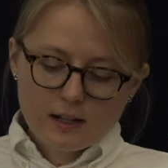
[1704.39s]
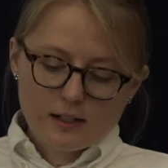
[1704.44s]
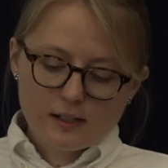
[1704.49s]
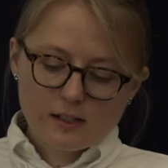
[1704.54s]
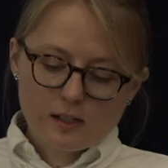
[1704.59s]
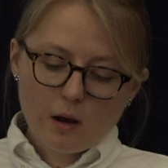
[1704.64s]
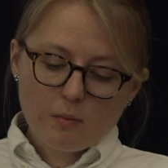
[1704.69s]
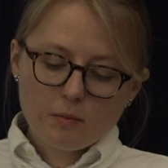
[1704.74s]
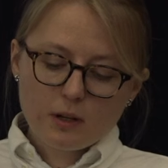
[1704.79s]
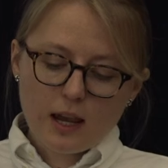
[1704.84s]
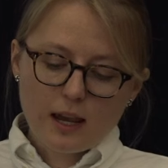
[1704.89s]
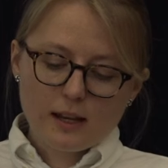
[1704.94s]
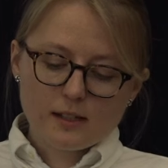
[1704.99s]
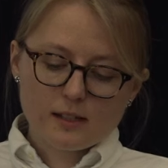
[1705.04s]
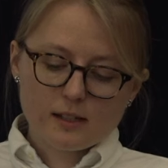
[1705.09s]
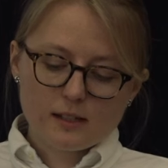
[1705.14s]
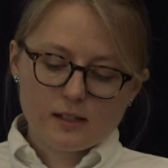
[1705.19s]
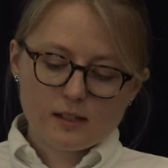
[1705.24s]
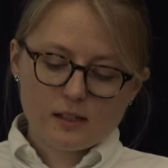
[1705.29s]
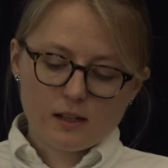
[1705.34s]
In some
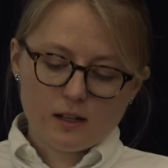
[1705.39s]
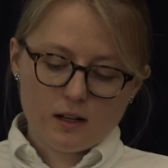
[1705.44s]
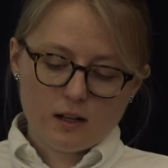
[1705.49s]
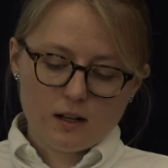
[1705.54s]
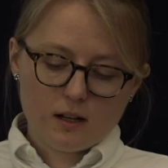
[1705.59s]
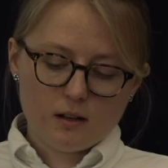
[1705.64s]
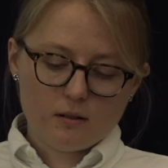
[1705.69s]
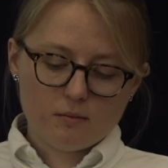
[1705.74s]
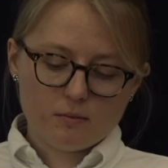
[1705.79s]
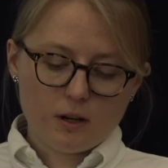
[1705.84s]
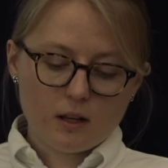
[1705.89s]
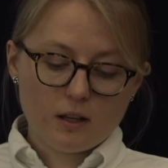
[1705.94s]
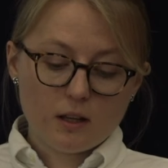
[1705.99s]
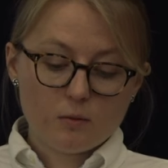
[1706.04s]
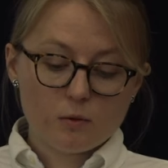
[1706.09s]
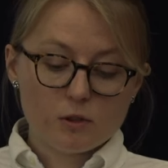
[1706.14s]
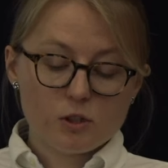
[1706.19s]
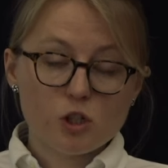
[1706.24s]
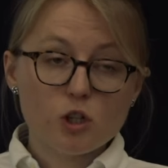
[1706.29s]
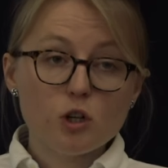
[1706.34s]
cases, kind of it
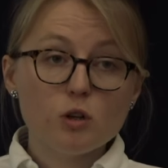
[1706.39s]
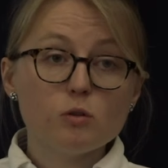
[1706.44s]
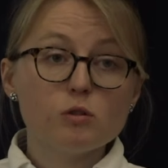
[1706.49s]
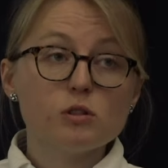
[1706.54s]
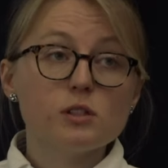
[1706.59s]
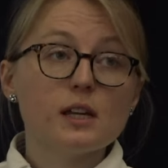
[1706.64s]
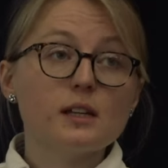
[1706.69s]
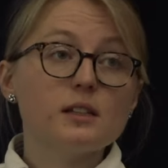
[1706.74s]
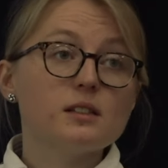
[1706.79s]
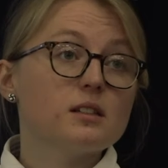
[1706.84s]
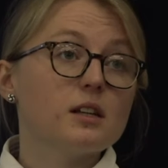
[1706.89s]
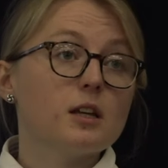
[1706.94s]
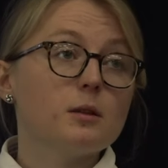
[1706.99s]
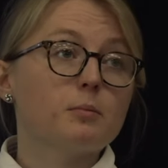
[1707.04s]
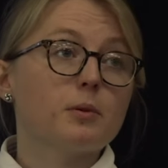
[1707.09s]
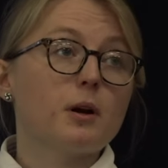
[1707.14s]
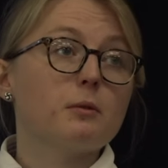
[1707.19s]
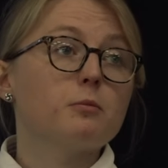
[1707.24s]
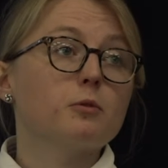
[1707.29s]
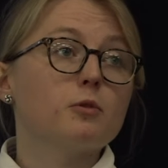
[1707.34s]
was used as in
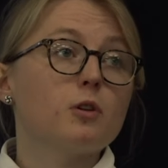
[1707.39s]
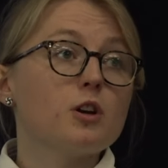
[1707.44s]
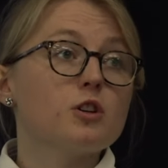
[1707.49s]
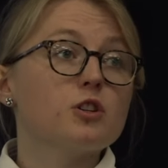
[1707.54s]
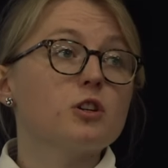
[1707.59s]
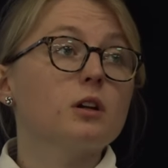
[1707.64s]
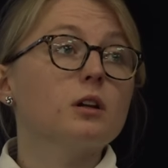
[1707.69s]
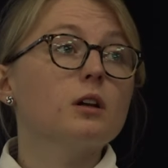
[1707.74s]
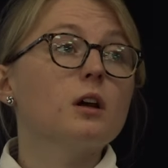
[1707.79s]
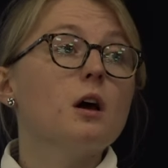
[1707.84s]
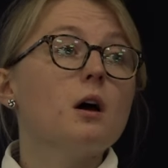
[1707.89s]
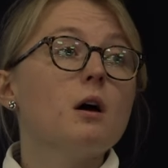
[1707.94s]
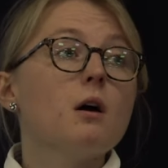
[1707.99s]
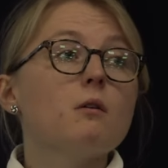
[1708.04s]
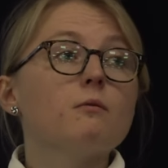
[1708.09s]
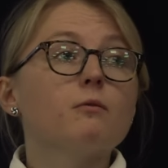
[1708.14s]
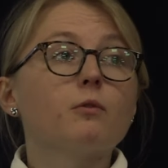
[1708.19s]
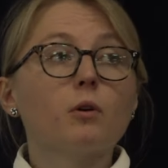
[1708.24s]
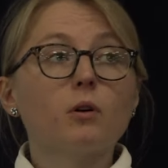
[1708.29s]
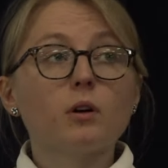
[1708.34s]
preparation
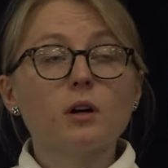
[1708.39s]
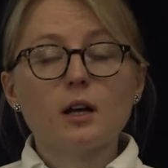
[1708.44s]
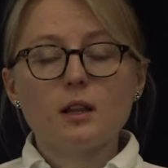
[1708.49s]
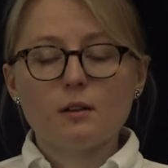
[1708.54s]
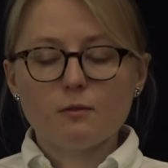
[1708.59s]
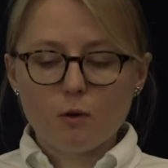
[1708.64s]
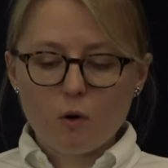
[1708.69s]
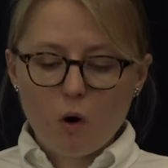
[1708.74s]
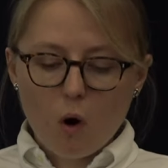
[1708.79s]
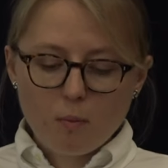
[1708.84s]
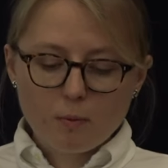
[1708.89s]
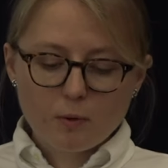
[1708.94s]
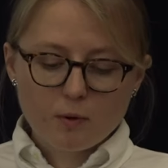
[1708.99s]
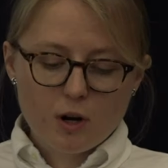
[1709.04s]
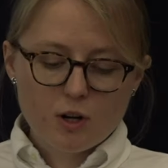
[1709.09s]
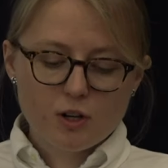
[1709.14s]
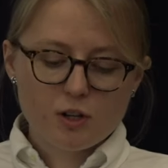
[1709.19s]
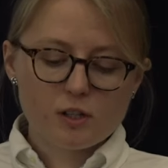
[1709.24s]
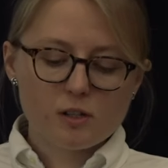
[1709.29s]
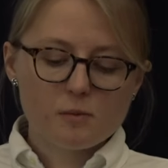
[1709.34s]
for kind of for
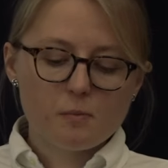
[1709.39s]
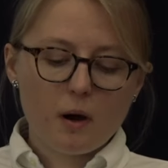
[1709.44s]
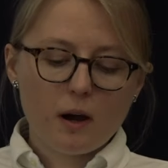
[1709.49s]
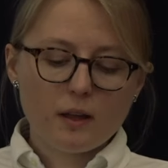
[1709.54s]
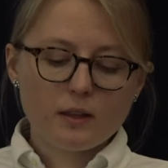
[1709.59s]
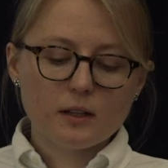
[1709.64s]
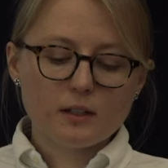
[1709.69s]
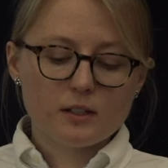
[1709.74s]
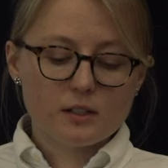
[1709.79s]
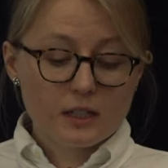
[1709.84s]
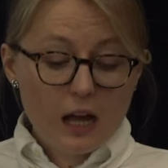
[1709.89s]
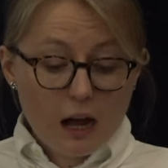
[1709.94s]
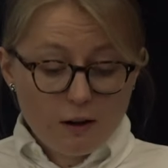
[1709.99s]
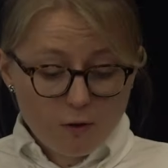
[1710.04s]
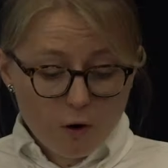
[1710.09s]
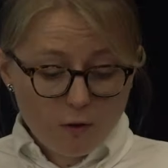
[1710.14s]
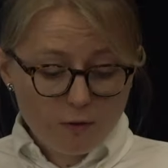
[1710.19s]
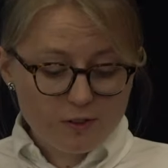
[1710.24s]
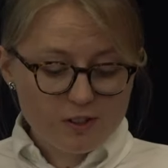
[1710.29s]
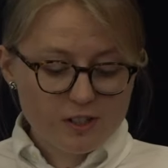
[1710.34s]
operations by their staff
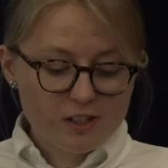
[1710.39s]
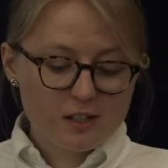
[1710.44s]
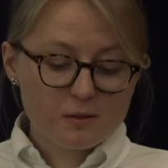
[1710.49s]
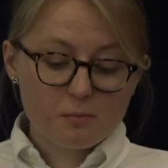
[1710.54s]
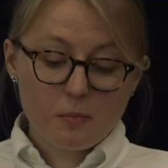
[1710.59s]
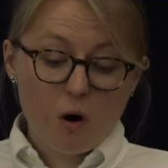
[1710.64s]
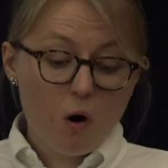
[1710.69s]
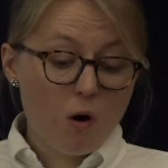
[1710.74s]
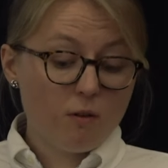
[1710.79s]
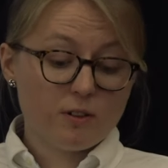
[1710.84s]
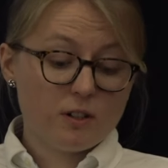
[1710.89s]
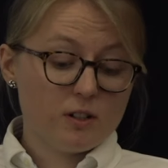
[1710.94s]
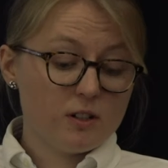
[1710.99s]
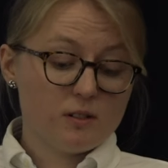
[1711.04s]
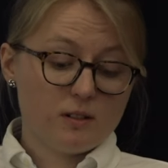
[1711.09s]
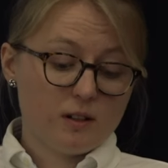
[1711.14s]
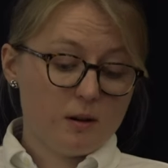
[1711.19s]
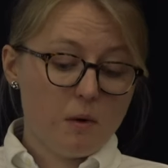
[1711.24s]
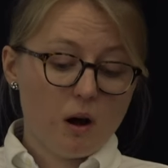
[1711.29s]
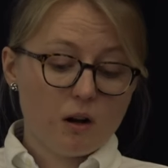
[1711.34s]
officers, but often
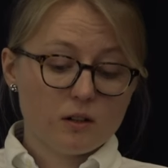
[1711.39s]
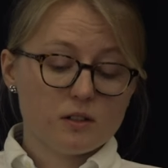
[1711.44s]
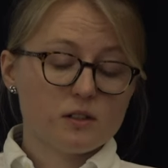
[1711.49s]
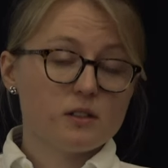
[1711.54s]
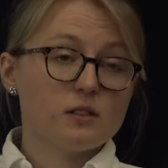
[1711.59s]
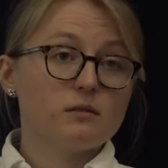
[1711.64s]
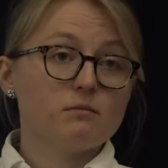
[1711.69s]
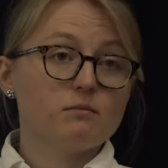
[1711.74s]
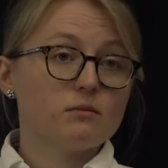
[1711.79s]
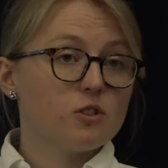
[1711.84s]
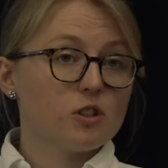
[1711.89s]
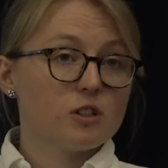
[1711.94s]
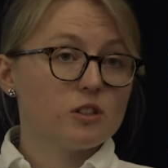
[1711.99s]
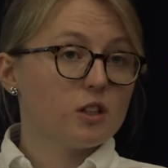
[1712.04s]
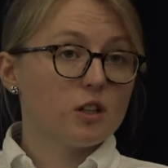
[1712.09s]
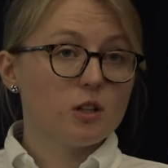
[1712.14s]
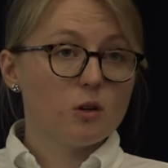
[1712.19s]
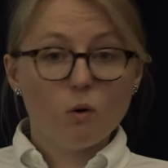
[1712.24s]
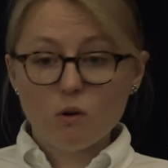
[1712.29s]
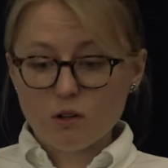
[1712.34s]
commanders just
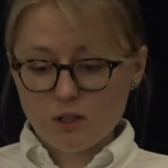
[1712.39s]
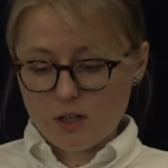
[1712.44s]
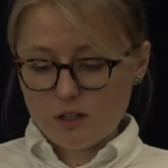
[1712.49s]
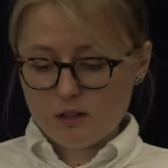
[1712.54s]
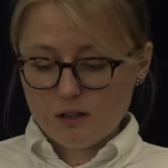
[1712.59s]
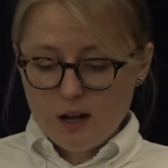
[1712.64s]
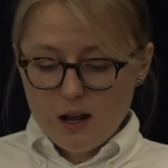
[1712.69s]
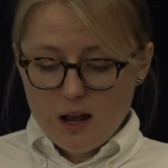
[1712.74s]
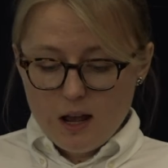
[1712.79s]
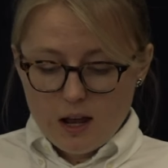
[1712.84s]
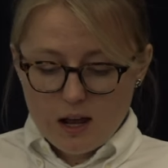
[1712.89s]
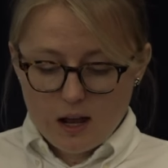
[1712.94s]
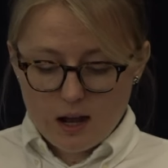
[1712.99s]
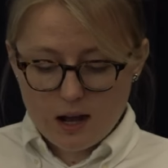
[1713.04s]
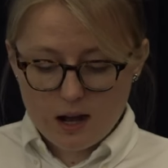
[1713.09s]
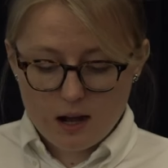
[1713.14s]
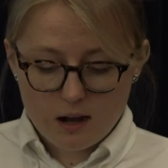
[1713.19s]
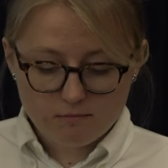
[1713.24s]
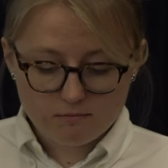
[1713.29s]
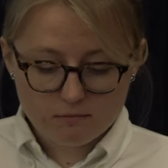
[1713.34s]
ignored it
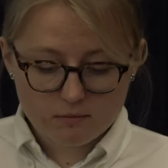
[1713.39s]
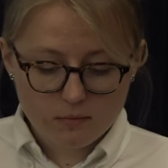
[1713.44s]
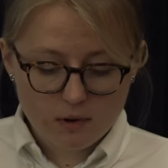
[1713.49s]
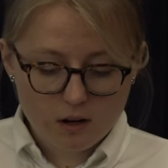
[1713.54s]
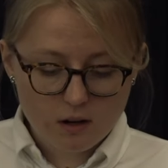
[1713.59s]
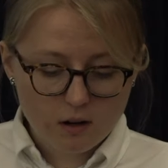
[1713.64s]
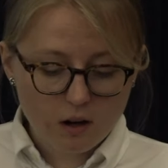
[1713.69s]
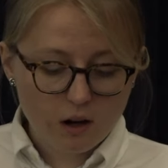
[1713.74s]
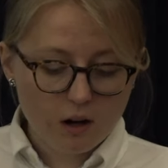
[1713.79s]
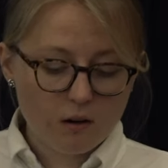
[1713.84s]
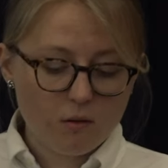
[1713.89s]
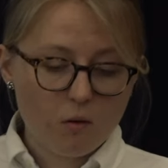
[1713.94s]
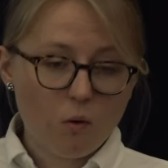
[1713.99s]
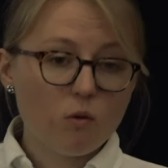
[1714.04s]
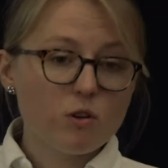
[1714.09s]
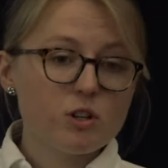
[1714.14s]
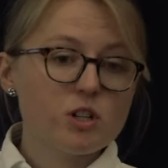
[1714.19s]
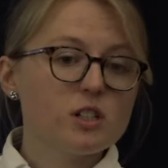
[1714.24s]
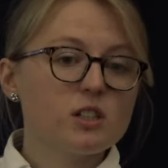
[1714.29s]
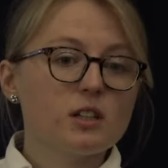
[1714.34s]

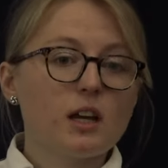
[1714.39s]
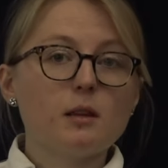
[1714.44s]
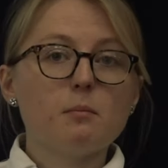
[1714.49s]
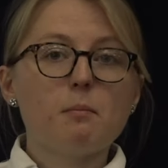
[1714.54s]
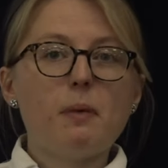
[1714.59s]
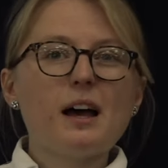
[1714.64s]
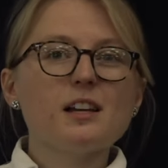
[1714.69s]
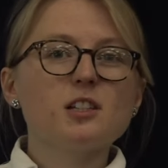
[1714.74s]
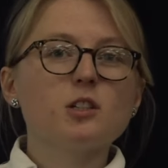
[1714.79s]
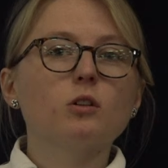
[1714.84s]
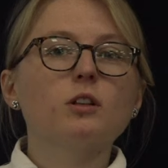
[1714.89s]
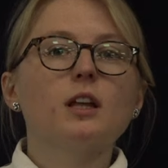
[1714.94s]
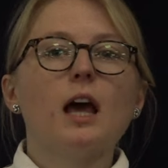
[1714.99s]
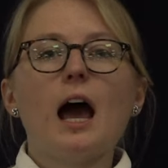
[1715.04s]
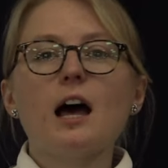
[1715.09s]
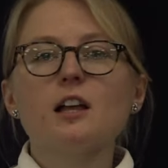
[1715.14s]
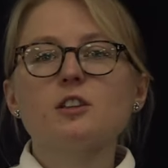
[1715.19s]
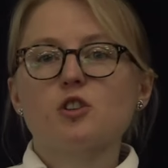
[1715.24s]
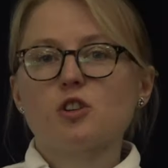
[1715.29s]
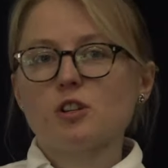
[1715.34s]
or just kind of passed on it
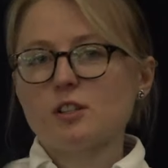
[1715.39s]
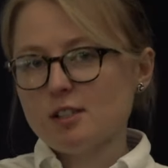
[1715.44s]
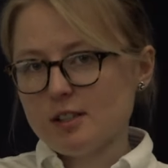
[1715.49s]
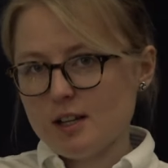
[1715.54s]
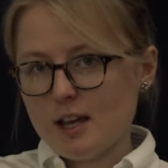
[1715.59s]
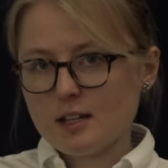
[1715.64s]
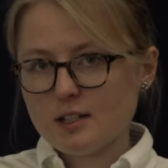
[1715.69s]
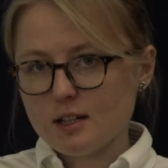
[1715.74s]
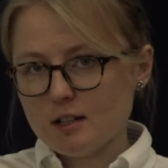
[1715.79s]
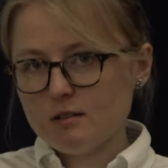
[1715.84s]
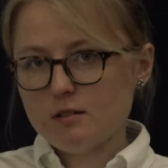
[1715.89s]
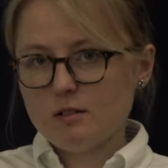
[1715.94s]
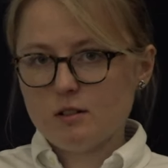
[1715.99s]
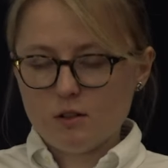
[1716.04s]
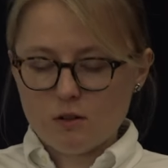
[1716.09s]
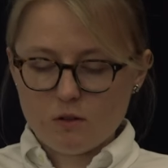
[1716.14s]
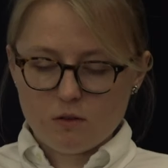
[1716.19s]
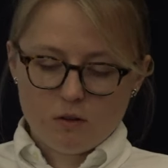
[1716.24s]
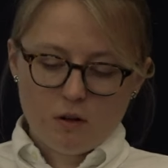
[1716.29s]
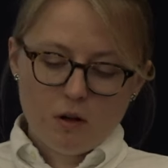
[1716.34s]
untranslated
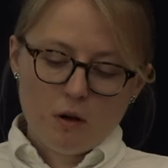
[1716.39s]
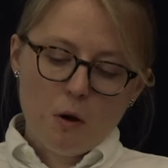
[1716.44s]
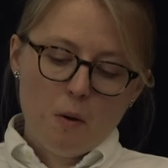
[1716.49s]
to